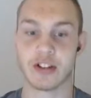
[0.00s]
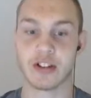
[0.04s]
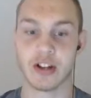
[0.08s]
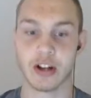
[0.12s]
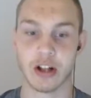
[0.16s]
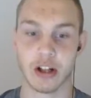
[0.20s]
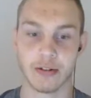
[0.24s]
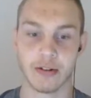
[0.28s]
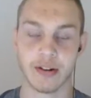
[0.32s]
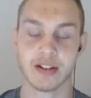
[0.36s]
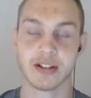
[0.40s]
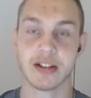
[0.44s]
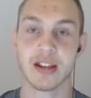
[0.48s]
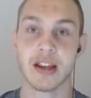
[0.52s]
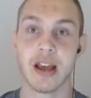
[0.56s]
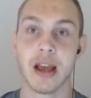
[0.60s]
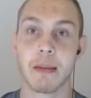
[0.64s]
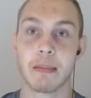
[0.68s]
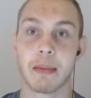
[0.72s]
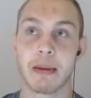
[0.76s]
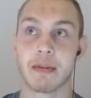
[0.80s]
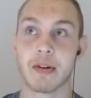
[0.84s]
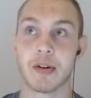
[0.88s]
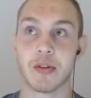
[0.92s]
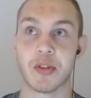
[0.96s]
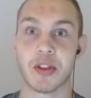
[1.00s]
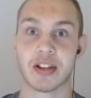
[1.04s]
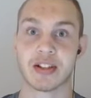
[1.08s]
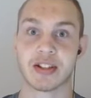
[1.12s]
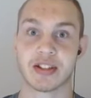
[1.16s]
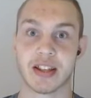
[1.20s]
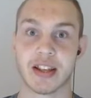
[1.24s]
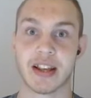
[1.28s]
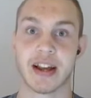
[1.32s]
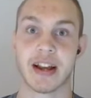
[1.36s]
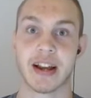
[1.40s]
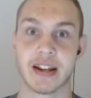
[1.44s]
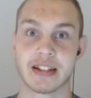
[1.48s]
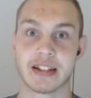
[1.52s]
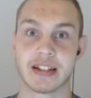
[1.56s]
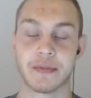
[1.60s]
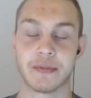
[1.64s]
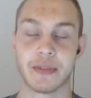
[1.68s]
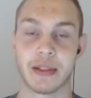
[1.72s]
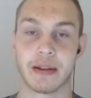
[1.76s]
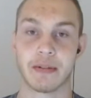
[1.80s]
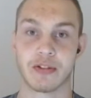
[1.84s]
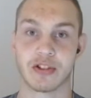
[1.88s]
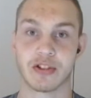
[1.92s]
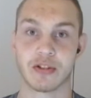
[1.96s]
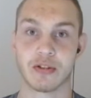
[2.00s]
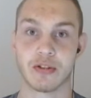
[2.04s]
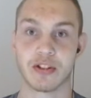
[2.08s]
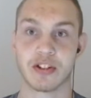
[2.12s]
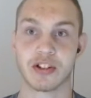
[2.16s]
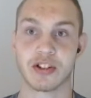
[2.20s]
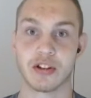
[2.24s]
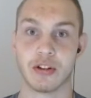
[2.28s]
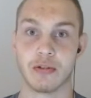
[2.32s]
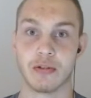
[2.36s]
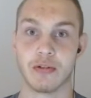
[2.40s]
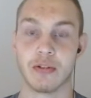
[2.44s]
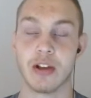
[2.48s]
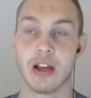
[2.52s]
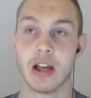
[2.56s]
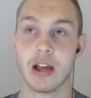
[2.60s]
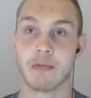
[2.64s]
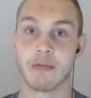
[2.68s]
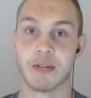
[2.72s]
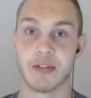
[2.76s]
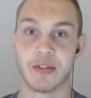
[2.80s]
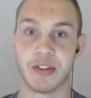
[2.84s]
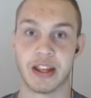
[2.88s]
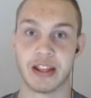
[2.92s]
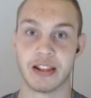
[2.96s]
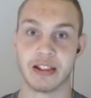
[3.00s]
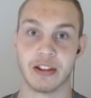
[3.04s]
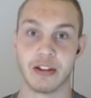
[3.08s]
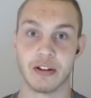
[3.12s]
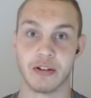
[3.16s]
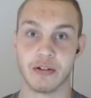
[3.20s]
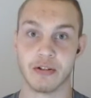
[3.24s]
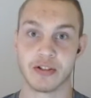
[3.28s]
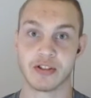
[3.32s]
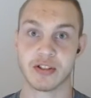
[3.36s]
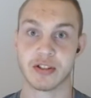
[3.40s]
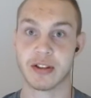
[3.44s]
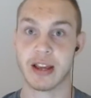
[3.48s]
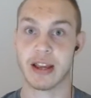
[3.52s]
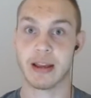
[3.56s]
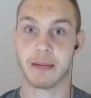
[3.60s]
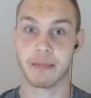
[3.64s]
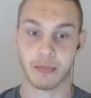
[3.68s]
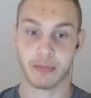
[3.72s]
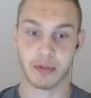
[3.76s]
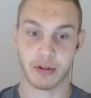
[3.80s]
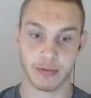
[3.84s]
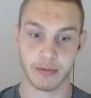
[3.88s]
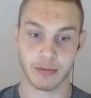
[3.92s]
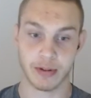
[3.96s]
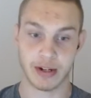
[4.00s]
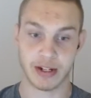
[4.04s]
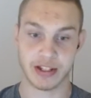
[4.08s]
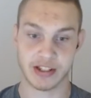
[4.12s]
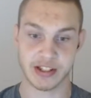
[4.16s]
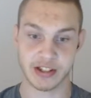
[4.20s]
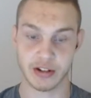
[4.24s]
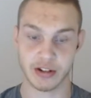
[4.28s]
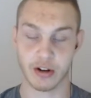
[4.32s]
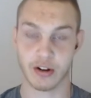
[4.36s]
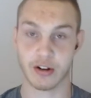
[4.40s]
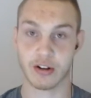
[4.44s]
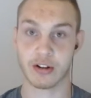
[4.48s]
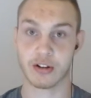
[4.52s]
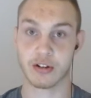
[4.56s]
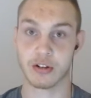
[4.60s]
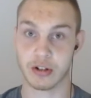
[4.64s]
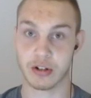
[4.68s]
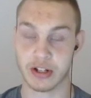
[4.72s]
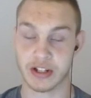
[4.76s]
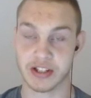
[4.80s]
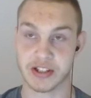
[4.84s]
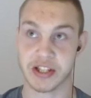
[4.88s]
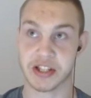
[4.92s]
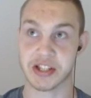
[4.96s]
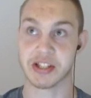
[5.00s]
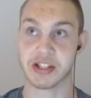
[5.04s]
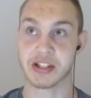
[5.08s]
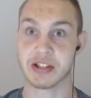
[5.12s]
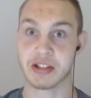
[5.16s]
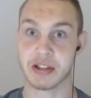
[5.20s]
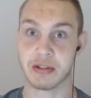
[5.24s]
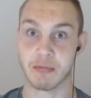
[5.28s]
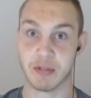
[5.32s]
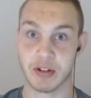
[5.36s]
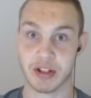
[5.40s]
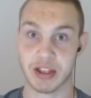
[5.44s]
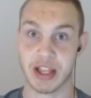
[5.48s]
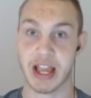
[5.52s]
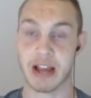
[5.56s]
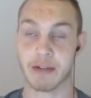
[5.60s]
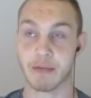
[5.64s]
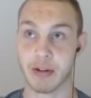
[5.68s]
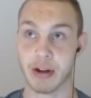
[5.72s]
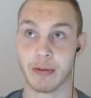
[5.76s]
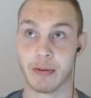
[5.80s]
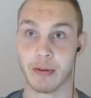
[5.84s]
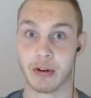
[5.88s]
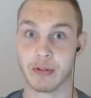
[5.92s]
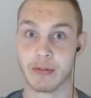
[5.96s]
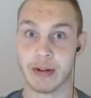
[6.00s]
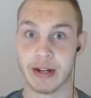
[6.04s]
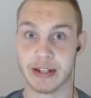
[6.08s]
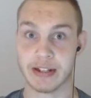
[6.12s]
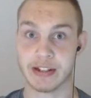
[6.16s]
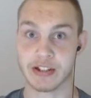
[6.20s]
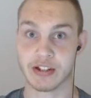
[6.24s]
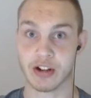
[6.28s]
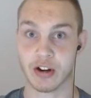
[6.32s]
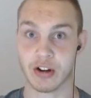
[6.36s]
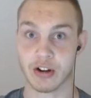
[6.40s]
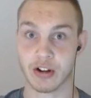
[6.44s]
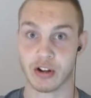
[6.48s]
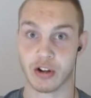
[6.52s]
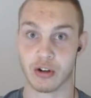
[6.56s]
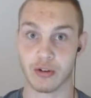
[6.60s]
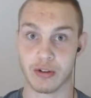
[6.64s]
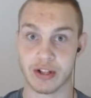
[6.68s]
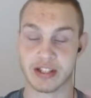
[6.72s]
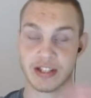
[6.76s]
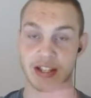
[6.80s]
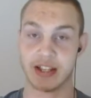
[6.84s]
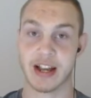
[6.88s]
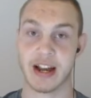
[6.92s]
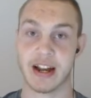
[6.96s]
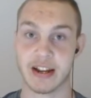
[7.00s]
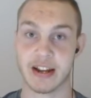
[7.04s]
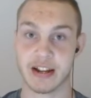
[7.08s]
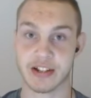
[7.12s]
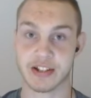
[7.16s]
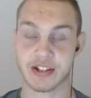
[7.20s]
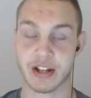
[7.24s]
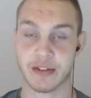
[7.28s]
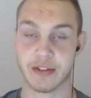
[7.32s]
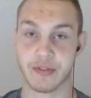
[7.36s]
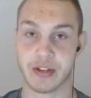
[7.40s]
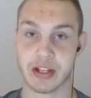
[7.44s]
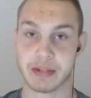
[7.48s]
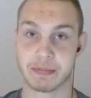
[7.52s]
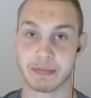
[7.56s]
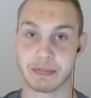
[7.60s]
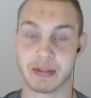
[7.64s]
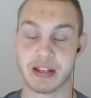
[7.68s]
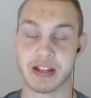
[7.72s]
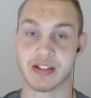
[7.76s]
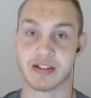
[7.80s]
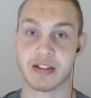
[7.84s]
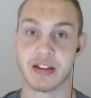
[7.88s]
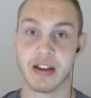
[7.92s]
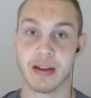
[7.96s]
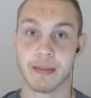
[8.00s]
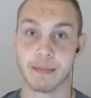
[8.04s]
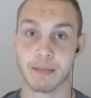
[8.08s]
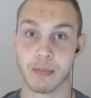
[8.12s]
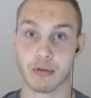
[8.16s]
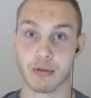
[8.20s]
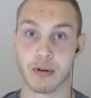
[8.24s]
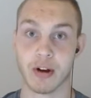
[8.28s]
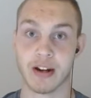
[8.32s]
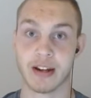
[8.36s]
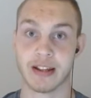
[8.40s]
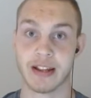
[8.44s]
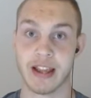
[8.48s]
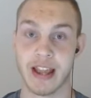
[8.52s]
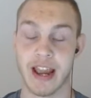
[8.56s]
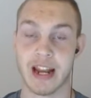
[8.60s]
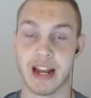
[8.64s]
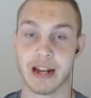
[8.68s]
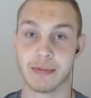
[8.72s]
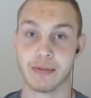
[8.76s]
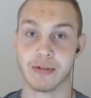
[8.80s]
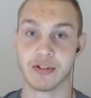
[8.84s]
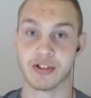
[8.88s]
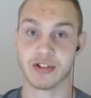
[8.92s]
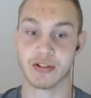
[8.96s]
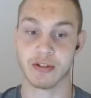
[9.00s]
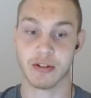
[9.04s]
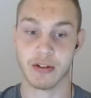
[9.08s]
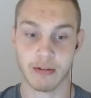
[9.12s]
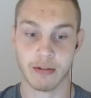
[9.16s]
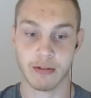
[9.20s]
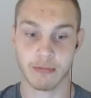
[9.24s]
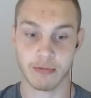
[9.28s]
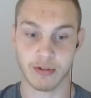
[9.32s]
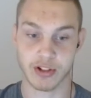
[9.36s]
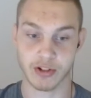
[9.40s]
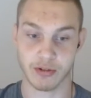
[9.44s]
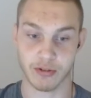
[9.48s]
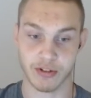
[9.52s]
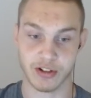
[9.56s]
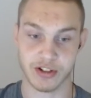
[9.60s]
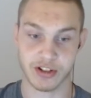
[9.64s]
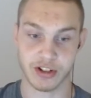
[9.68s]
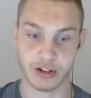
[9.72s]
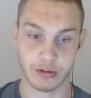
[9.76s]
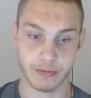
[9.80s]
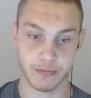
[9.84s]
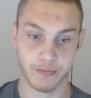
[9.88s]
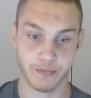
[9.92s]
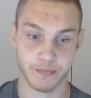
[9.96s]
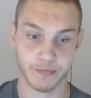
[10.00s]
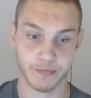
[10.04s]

tolerance. Meanwhile, this is the kind of stuff they resort to when they lose. Okay, I'm gonna read this in the article because this is what the, what I'm gonna read in this article is the kind of stuff these these marauding animals resort to.